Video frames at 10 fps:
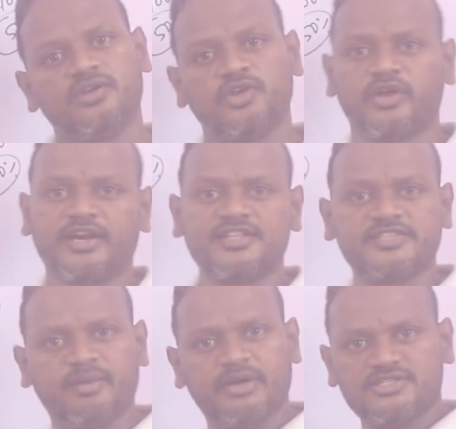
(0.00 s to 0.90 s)
You can get the
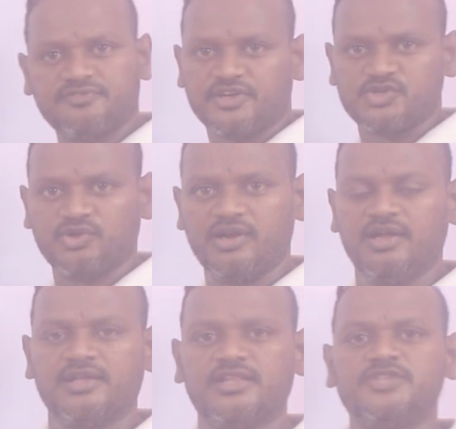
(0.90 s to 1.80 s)
same answer for sure.
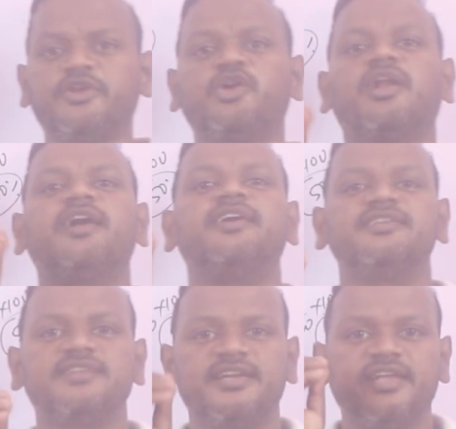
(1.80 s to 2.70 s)
That's why you cannot
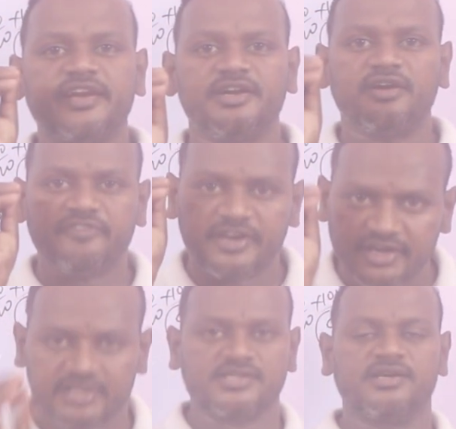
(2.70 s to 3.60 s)
decide the rate of
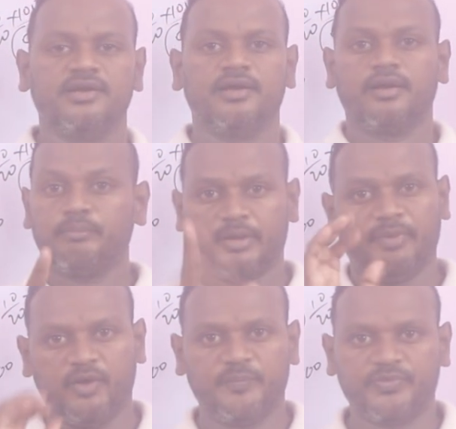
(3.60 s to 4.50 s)
interest. Be
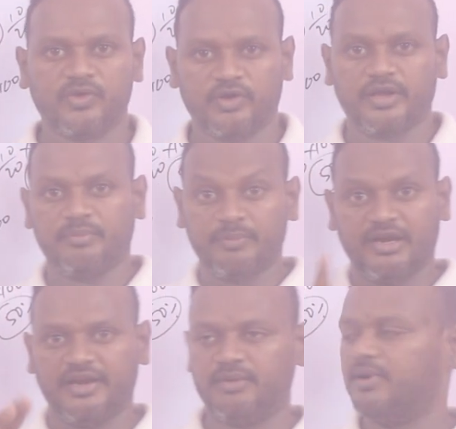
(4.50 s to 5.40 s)
brave. Okay, be
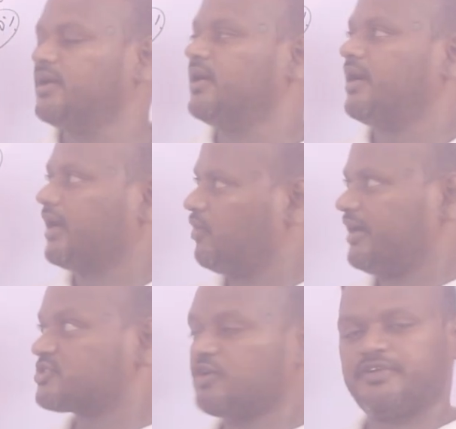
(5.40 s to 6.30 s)
brilliant. Now
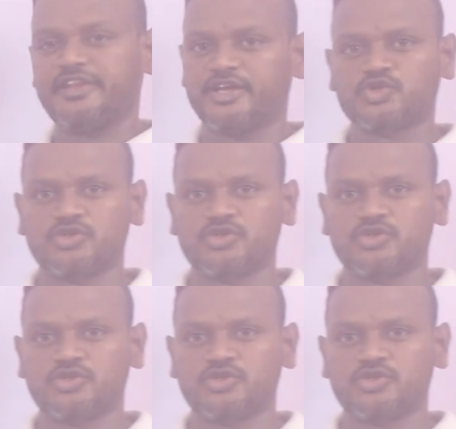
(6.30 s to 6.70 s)
let's go for the next question.